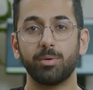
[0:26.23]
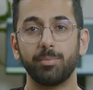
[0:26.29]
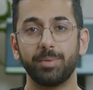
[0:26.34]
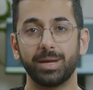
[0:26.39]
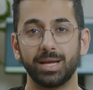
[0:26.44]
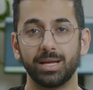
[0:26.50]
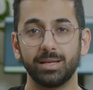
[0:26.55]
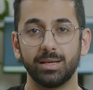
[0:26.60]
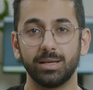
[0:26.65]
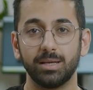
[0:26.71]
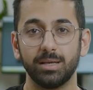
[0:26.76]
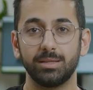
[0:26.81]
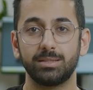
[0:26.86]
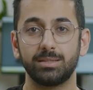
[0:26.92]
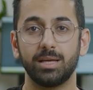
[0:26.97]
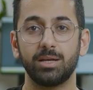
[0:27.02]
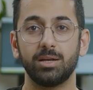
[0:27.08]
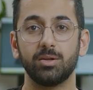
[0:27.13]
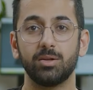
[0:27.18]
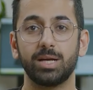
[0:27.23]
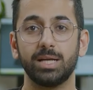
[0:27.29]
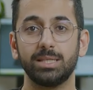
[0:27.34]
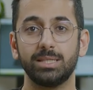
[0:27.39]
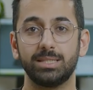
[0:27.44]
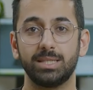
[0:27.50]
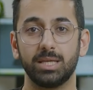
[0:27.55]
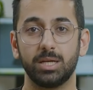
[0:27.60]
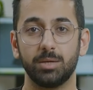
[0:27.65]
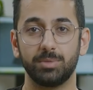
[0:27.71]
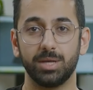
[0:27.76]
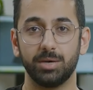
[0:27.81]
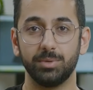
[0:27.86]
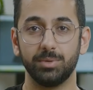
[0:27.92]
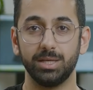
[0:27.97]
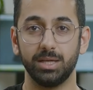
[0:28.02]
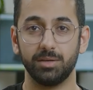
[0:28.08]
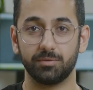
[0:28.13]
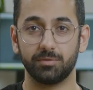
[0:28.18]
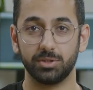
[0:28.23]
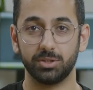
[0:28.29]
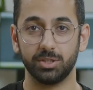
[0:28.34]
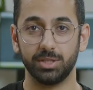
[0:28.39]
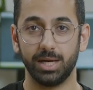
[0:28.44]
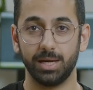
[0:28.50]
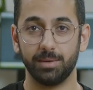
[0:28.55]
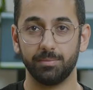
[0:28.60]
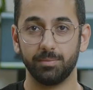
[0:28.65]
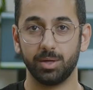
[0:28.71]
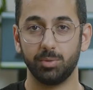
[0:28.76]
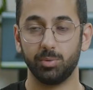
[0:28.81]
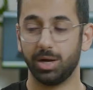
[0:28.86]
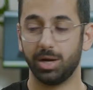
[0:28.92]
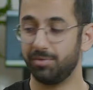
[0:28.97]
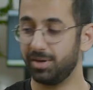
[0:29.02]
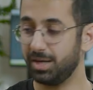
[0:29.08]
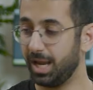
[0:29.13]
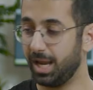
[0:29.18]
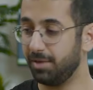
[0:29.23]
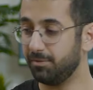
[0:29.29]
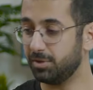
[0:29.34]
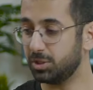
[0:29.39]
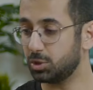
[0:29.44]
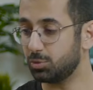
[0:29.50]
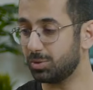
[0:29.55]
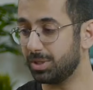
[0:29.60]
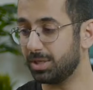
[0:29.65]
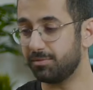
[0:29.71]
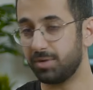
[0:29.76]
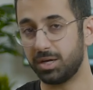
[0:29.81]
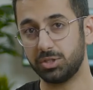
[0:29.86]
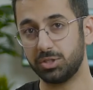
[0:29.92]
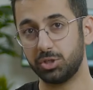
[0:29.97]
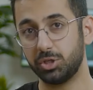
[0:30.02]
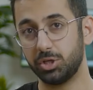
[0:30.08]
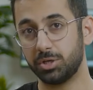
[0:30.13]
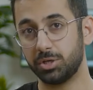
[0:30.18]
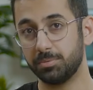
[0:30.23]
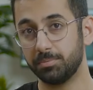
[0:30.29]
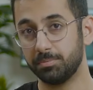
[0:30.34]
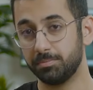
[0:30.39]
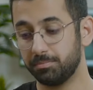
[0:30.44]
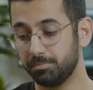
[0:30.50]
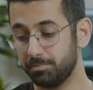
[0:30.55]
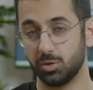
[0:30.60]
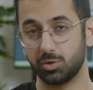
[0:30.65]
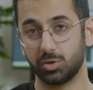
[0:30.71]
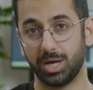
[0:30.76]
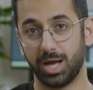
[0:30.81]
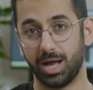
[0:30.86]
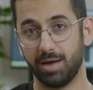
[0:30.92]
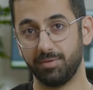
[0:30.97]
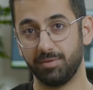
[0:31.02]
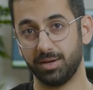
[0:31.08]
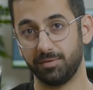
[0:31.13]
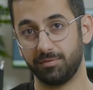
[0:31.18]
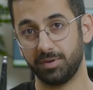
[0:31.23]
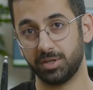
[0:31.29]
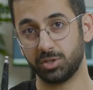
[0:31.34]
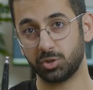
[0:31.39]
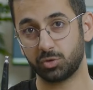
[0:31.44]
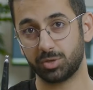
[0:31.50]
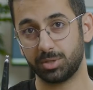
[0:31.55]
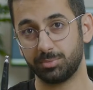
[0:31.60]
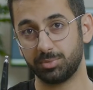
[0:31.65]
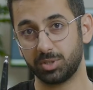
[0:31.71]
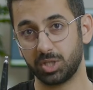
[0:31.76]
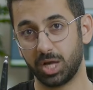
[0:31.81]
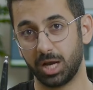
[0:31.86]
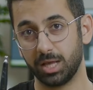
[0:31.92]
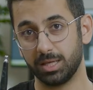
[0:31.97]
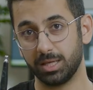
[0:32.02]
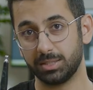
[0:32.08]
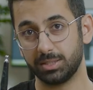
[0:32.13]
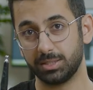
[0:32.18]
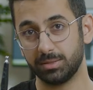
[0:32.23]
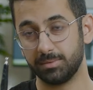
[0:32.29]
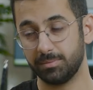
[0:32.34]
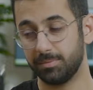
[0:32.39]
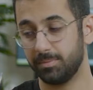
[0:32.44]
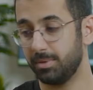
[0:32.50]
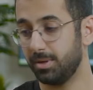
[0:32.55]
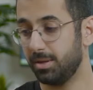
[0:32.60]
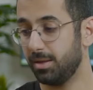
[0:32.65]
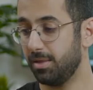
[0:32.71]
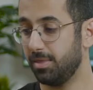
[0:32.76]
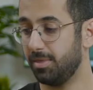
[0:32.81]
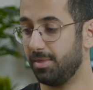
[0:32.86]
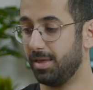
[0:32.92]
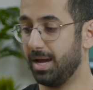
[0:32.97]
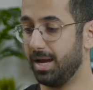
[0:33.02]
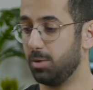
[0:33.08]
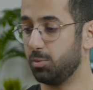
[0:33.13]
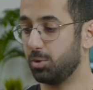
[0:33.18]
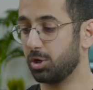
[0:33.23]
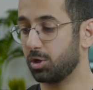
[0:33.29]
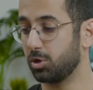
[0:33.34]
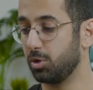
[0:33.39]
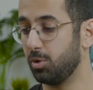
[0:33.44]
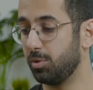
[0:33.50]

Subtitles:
we begin, let's take a look at the setup that we need for today. We have an Inverse 3 device here. We also have a VerScript stylus that we are